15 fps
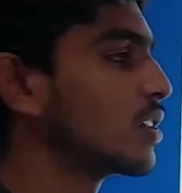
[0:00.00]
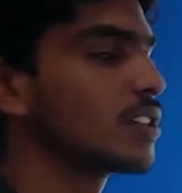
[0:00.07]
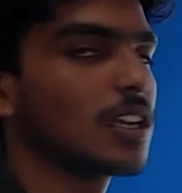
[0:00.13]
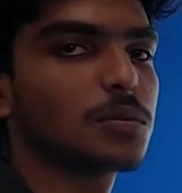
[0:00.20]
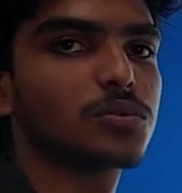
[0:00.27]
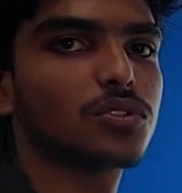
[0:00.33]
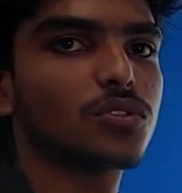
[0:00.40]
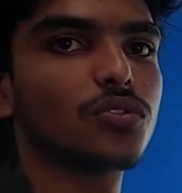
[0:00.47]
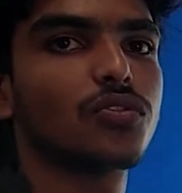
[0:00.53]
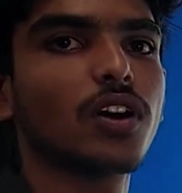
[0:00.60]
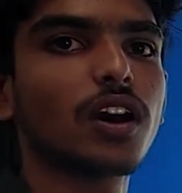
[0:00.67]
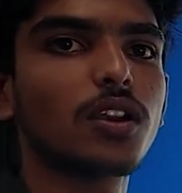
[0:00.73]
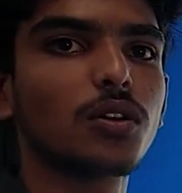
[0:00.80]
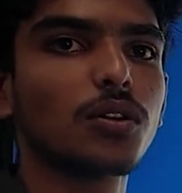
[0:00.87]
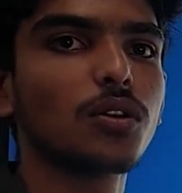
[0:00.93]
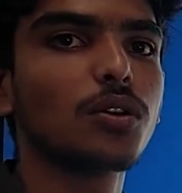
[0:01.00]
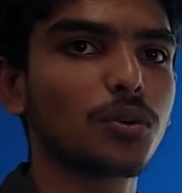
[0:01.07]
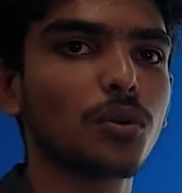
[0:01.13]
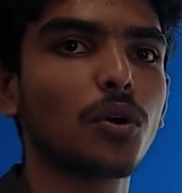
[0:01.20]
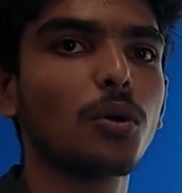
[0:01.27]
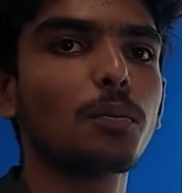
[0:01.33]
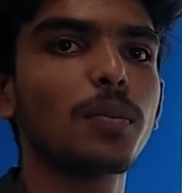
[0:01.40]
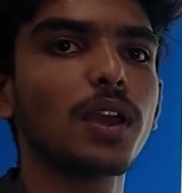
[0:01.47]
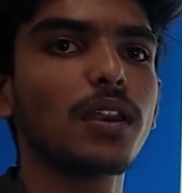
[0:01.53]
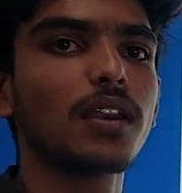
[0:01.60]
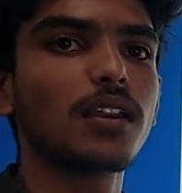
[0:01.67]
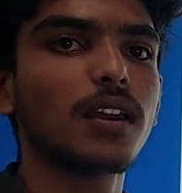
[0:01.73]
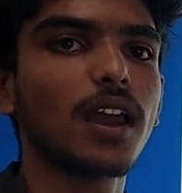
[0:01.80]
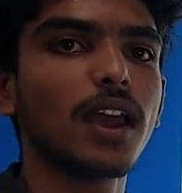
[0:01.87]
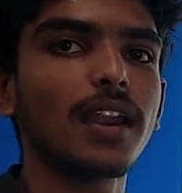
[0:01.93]
Steps to follow to open
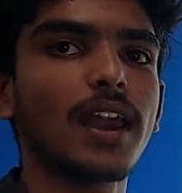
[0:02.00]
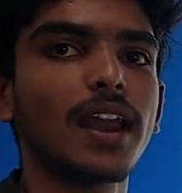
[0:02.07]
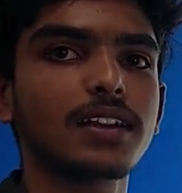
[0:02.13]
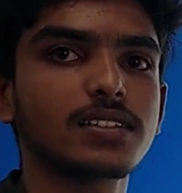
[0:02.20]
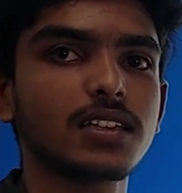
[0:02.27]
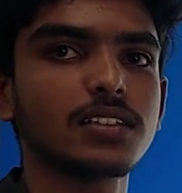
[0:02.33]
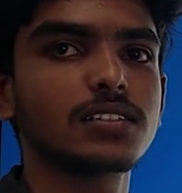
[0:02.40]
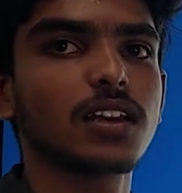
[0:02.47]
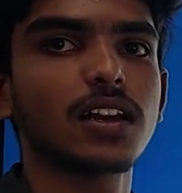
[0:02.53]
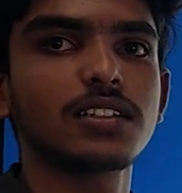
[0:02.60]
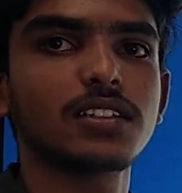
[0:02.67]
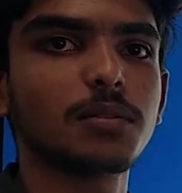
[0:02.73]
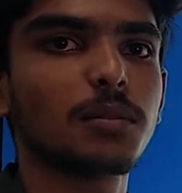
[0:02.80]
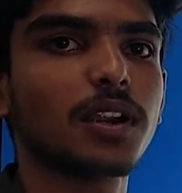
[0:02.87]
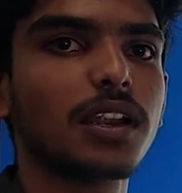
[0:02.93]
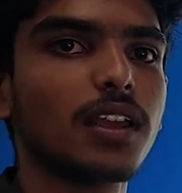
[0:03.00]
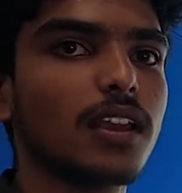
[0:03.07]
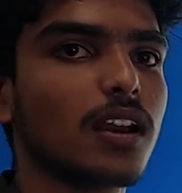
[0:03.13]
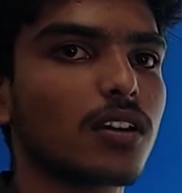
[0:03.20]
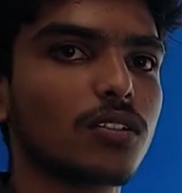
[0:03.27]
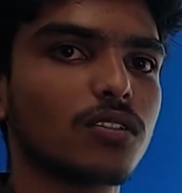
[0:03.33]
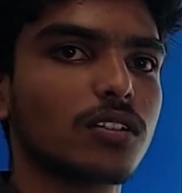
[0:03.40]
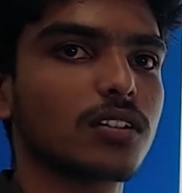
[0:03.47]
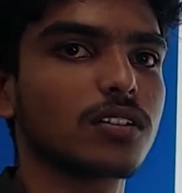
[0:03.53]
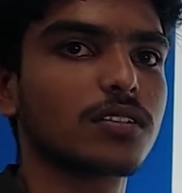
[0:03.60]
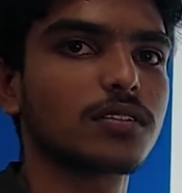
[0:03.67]
and access ChatGPT account.